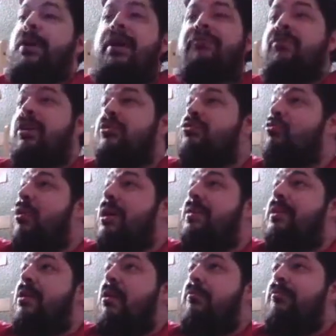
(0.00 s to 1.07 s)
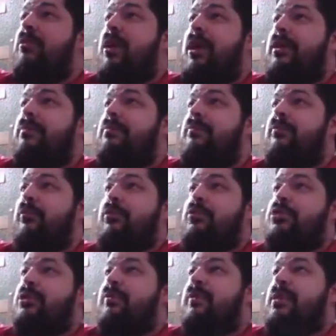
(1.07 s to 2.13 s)
But I've not tried the offline
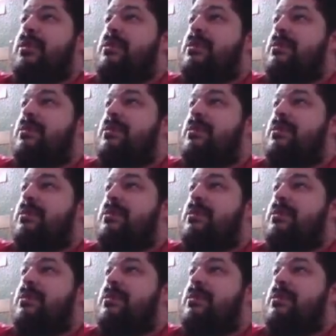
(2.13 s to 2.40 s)
version of this,